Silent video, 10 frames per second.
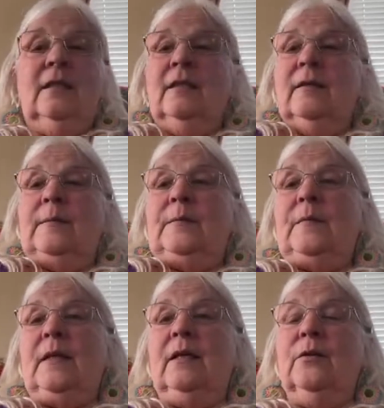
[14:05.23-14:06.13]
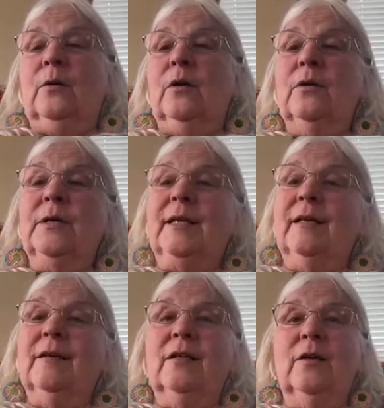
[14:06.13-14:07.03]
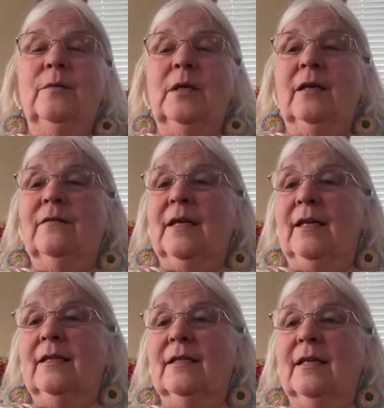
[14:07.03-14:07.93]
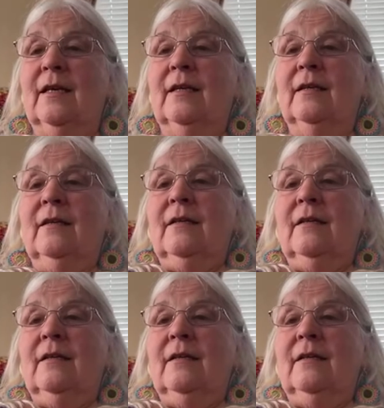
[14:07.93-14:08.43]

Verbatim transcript: Um, and I thought, oh yeah, I'll go live again today